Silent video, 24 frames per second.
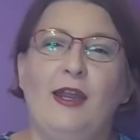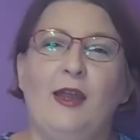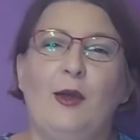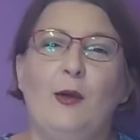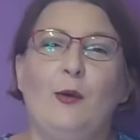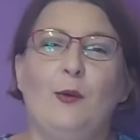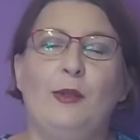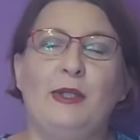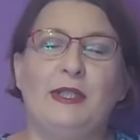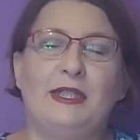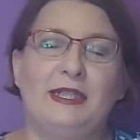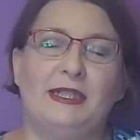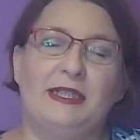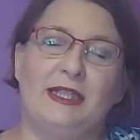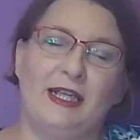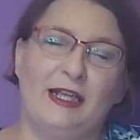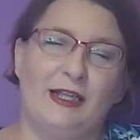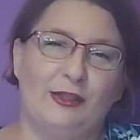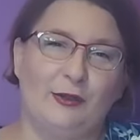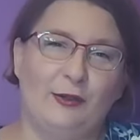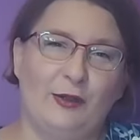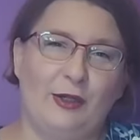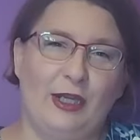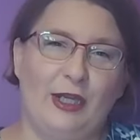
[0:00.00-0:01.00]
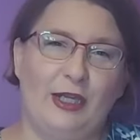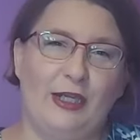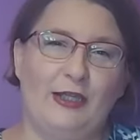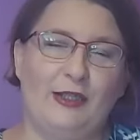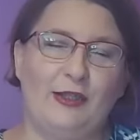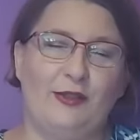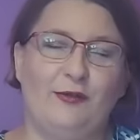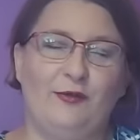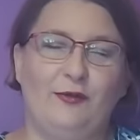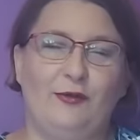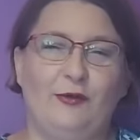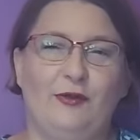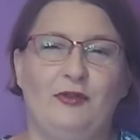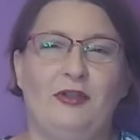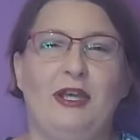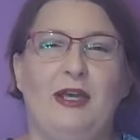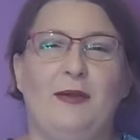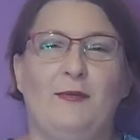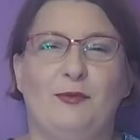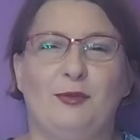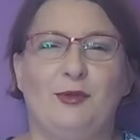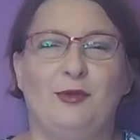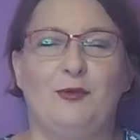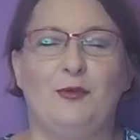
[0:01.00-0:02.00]
We did had occasion a few
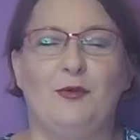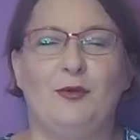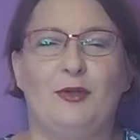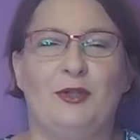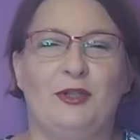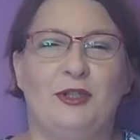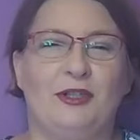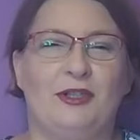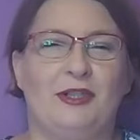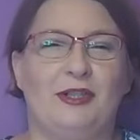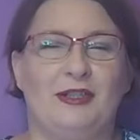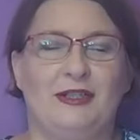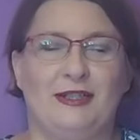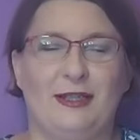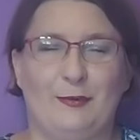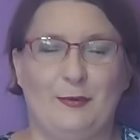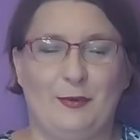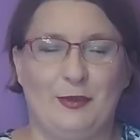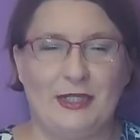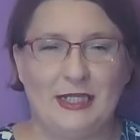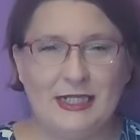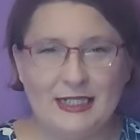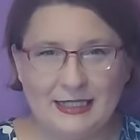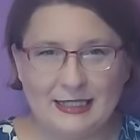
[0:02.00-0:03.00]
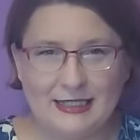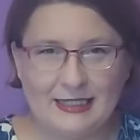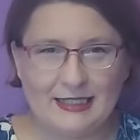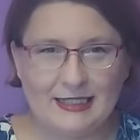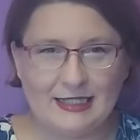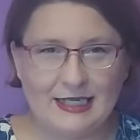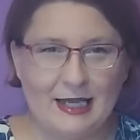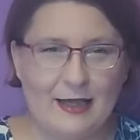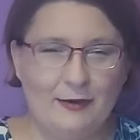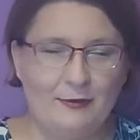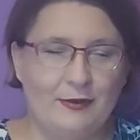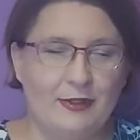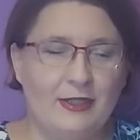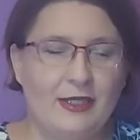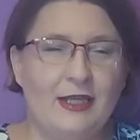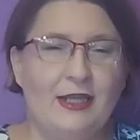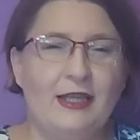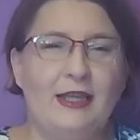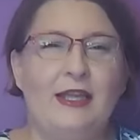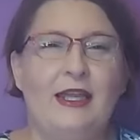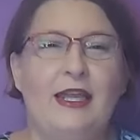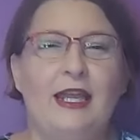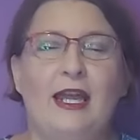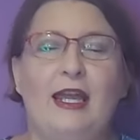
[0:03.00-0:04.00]
times to watch it at someone else's house,
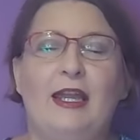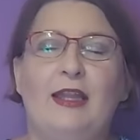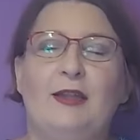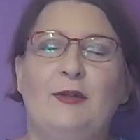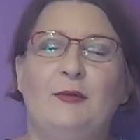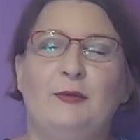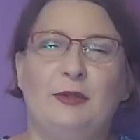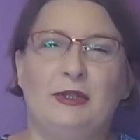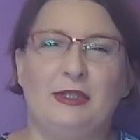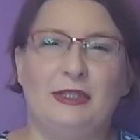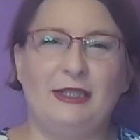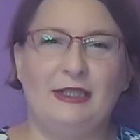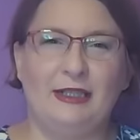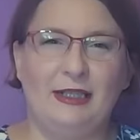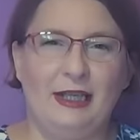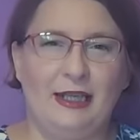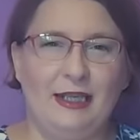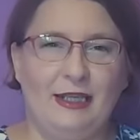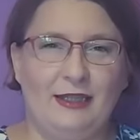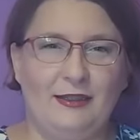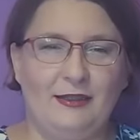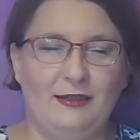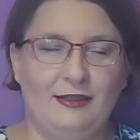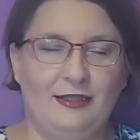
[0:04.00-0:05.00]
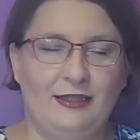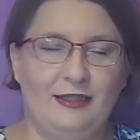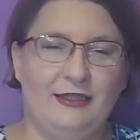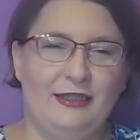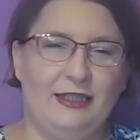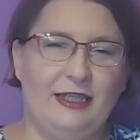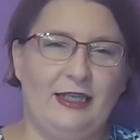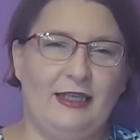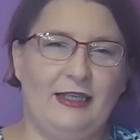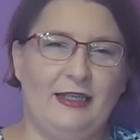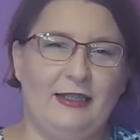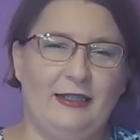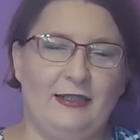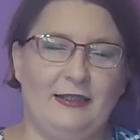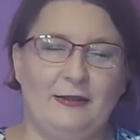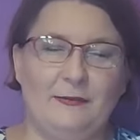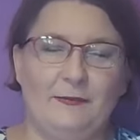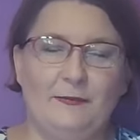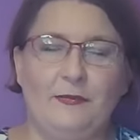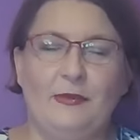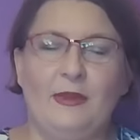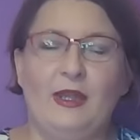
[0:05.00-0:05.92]
and we did like it.